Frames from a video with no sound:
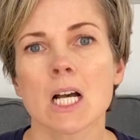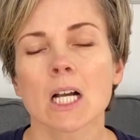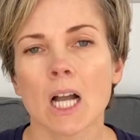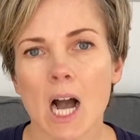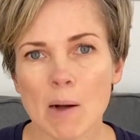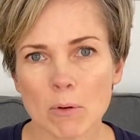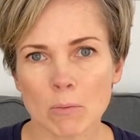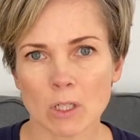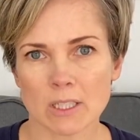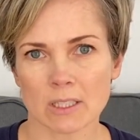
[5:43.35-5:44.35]
Couple
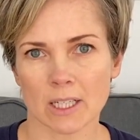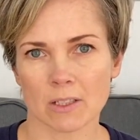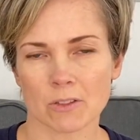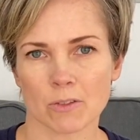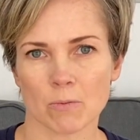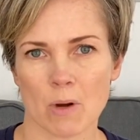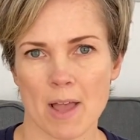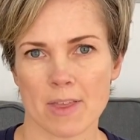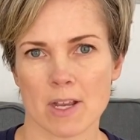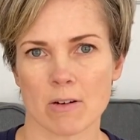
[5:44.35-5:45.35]
more cycles of
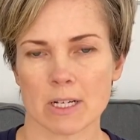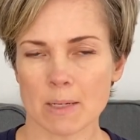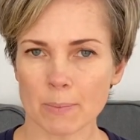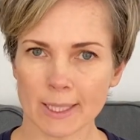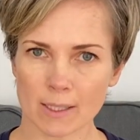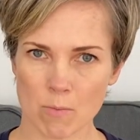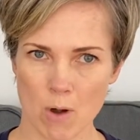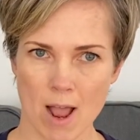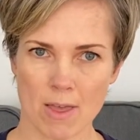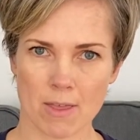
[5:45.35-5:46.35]
breath here, deepening the
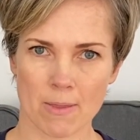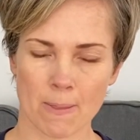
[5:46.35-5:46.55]
breath,